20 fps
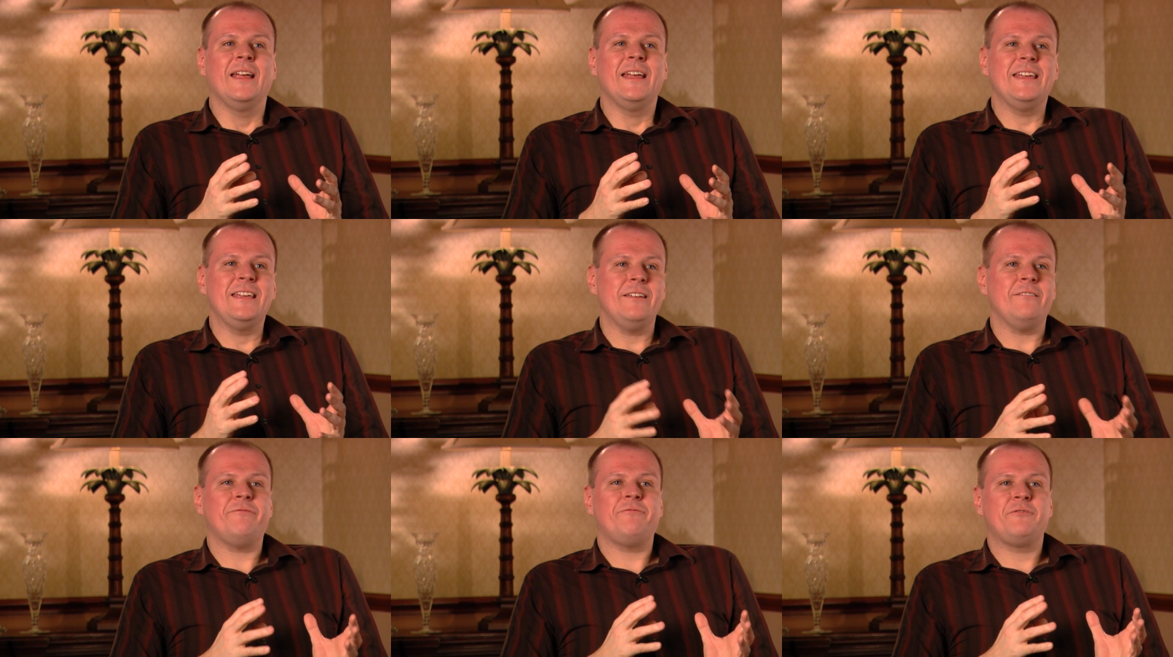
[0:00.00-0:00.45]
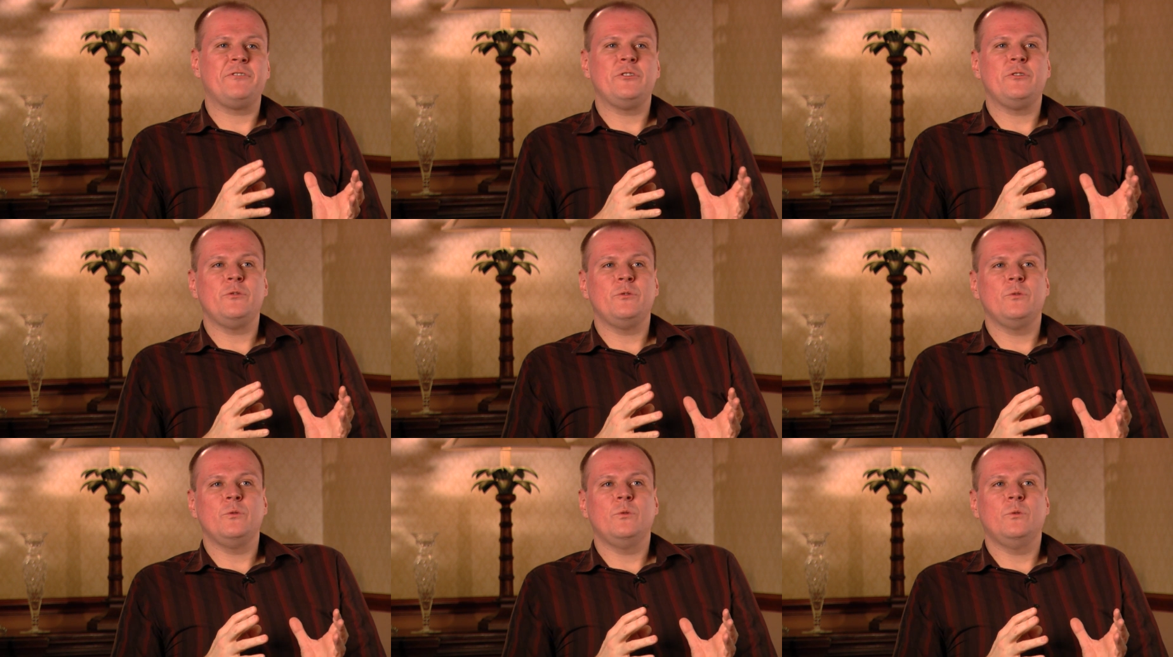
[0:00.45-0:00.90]
if
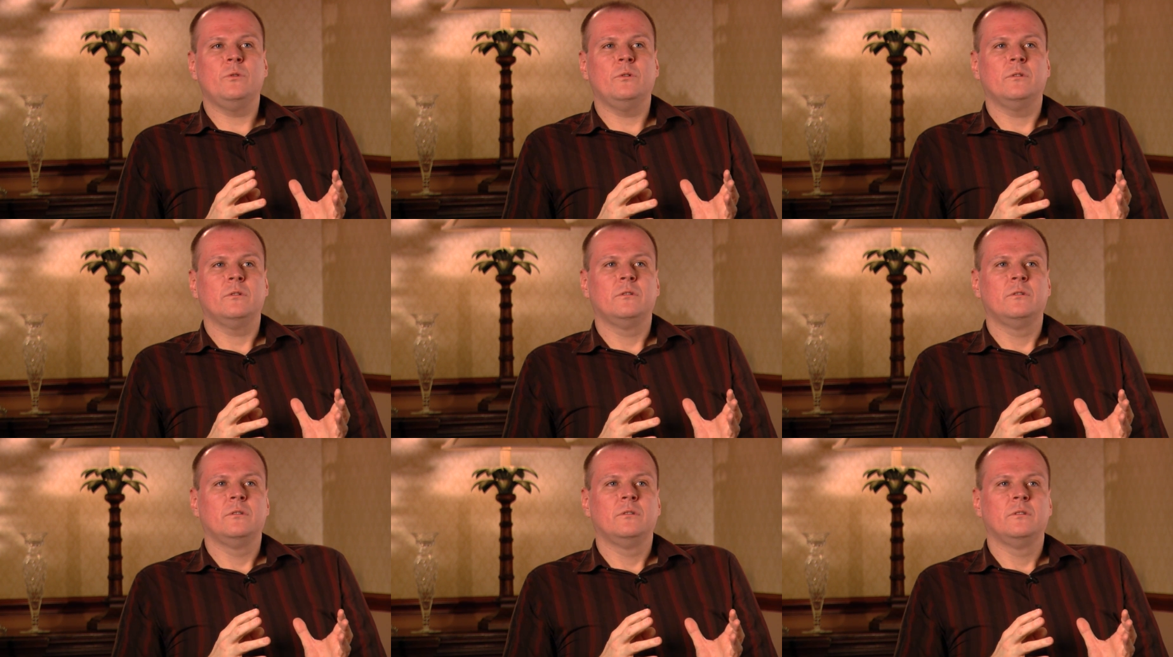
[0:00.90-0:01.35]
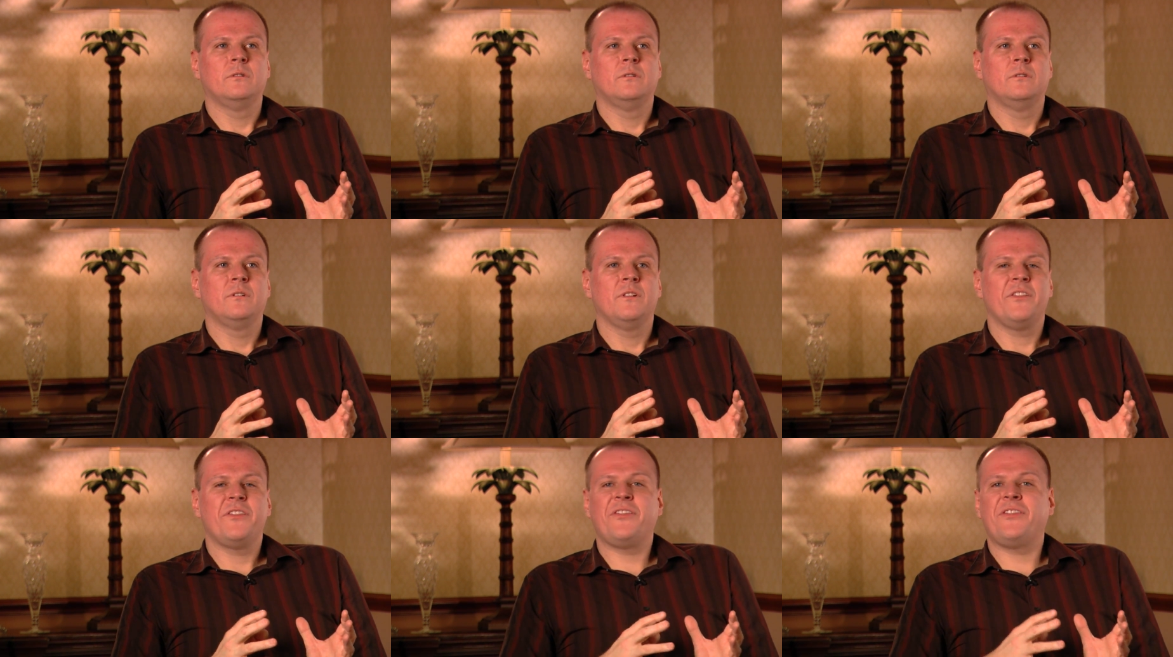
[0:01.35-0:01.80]
you
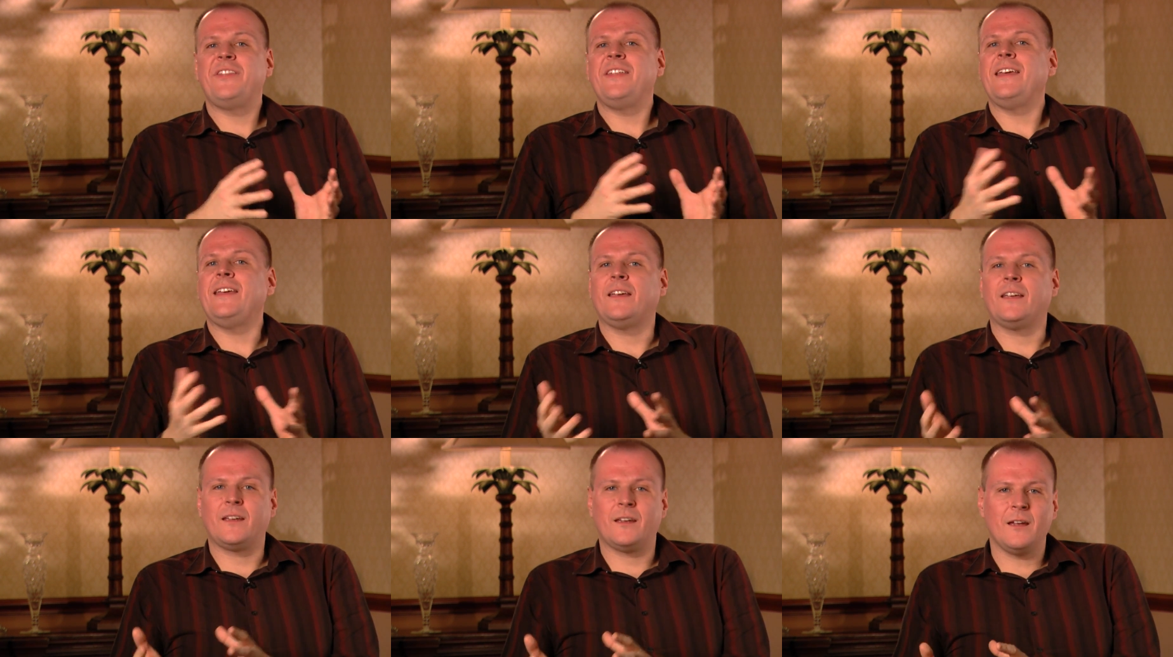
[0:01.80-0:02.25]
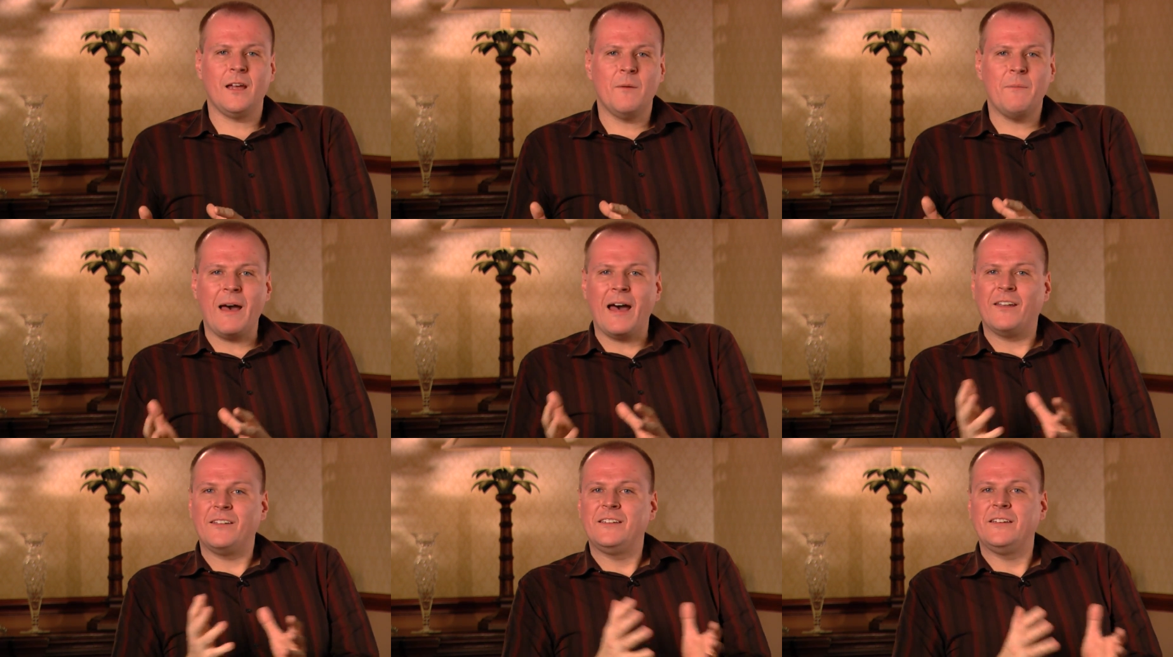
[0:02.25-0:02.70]
think
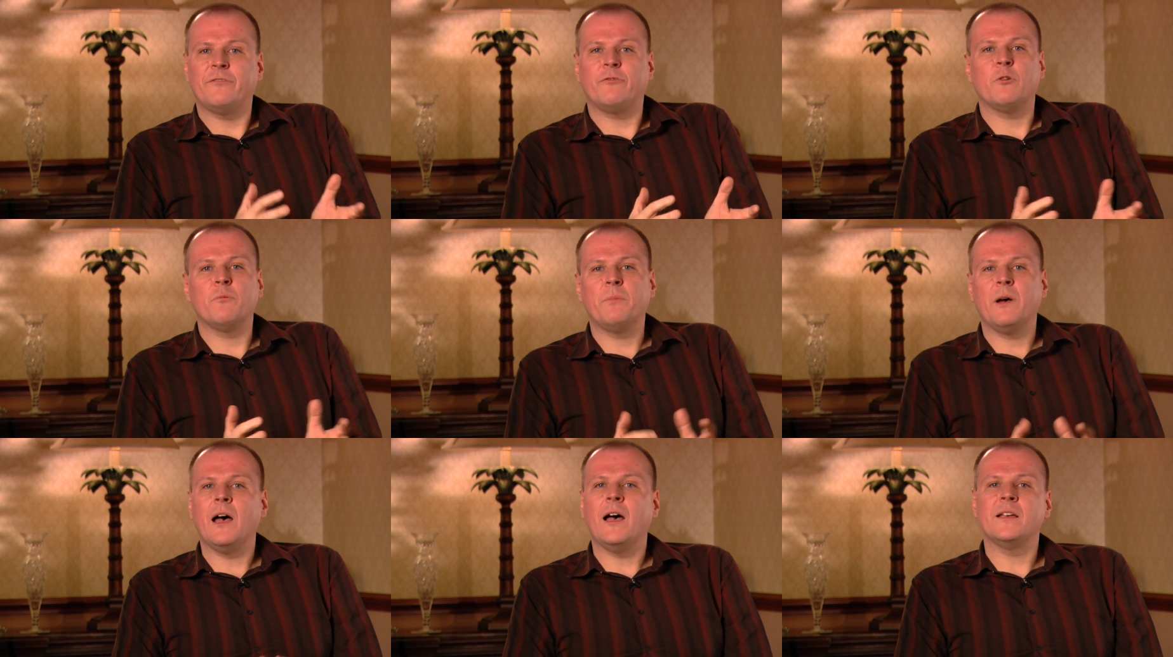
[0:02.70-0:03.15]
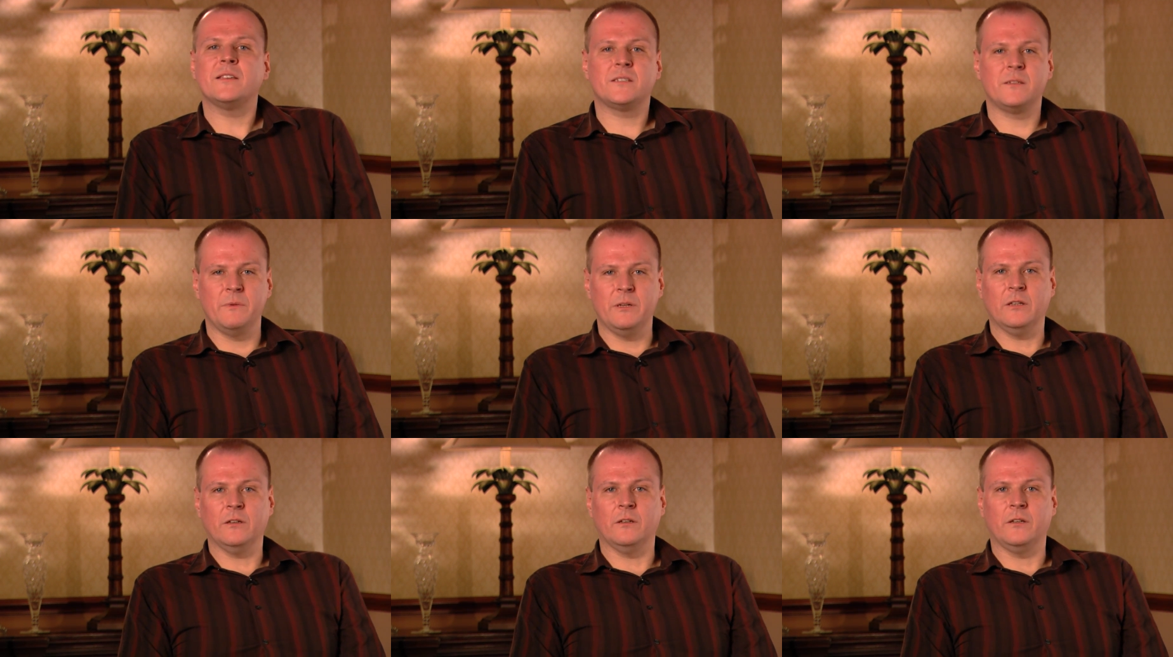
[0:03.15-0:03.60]
about different
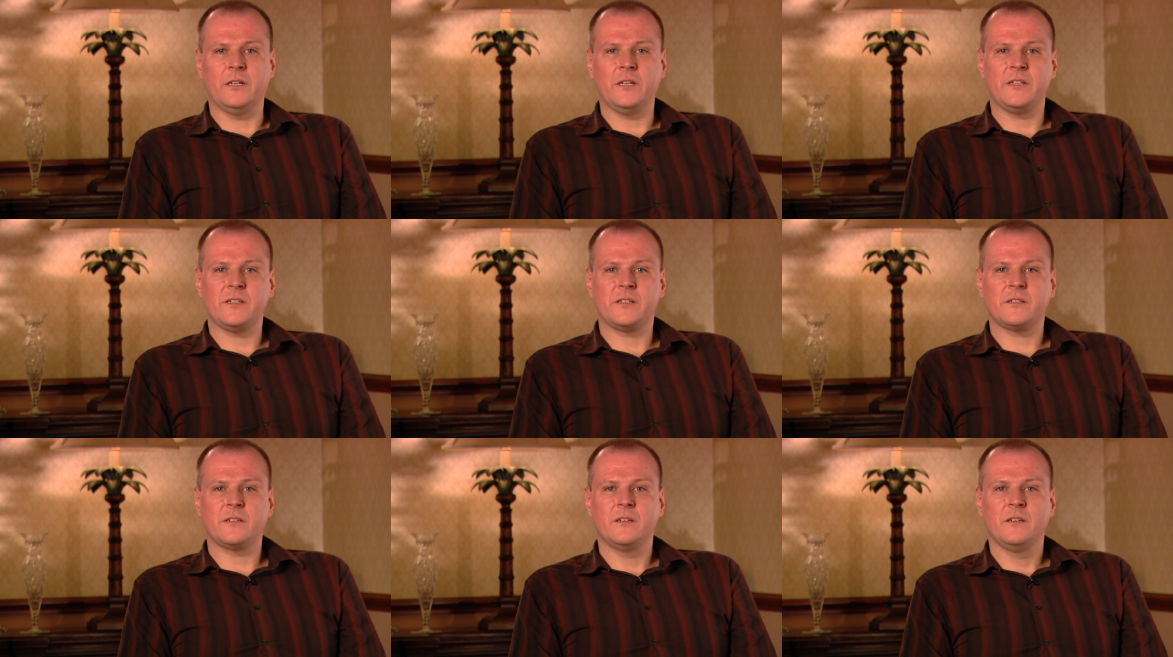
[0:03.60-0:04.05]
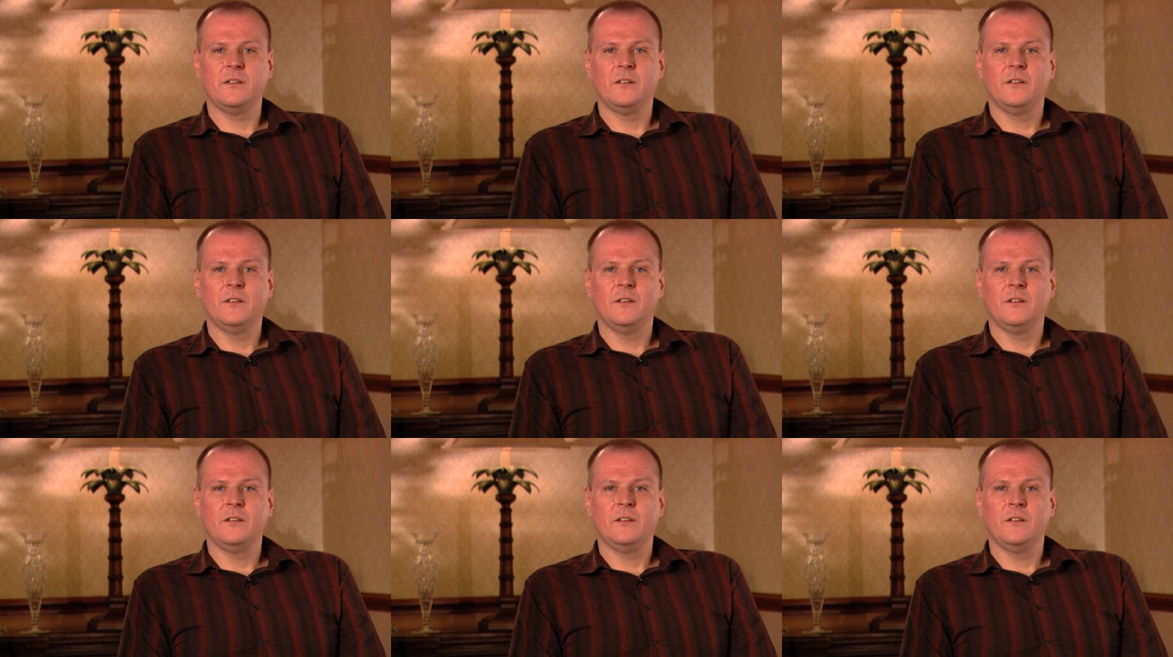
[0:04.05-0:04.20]
possibilities,